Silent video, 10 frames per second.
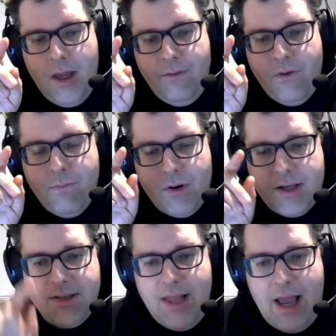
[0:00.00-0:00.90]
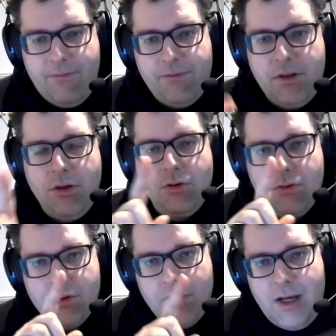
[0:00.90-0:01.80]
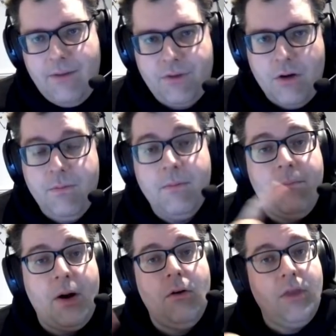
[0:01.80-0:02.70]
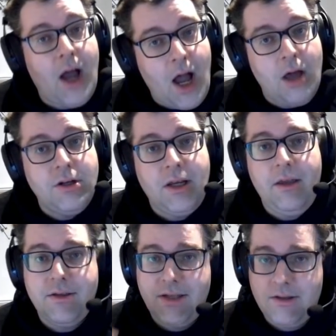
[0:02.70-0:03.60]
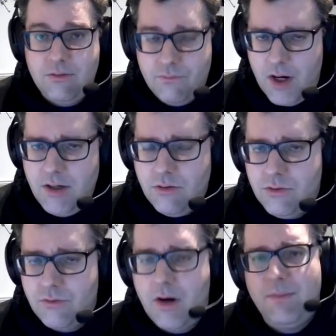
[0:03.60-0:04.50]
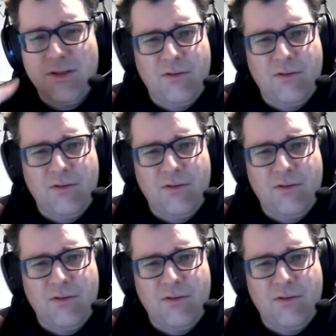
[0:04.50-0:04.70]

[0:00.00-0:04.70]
If you press left, the doors on the left open, but on the HUD, it says the right doors are open.